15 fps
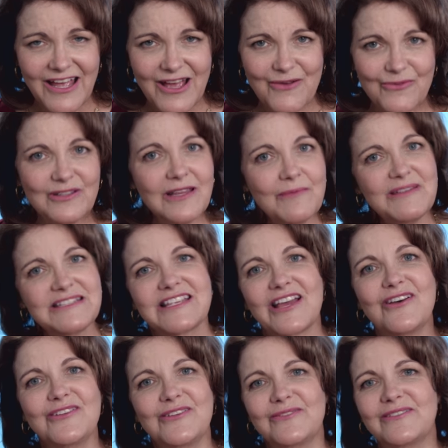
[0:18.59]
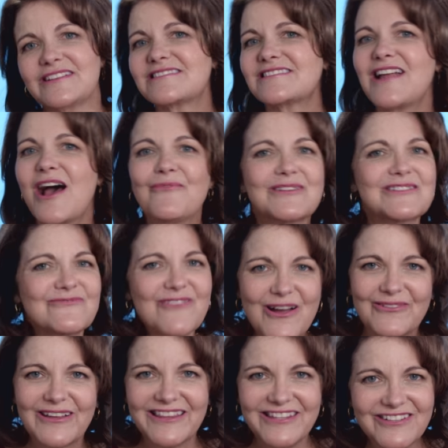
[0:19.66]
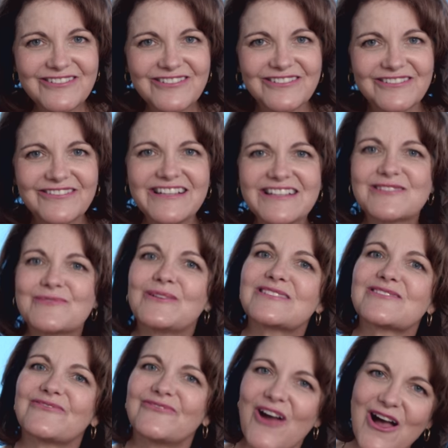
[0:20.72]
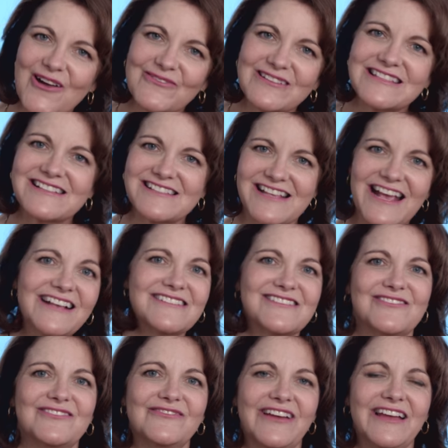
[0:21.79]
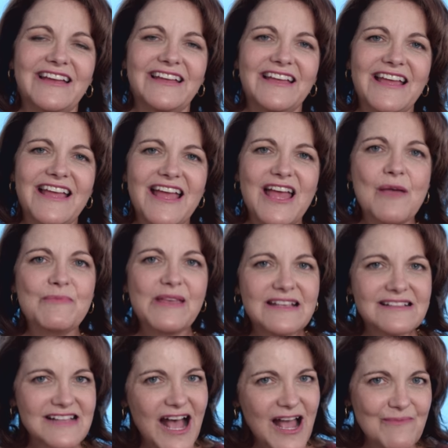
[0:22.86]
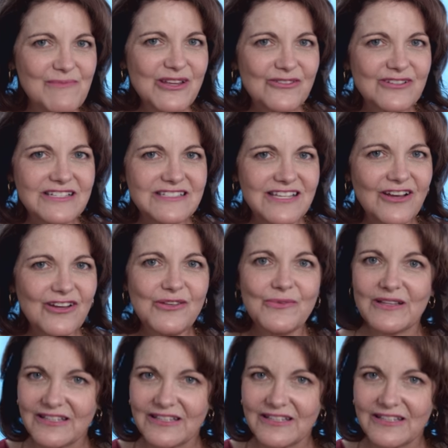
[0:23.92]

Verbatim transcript: Well, let me tell you, it's not what's wrong with you, it's what's wrong with the sex survey. Because I'm here to tell you a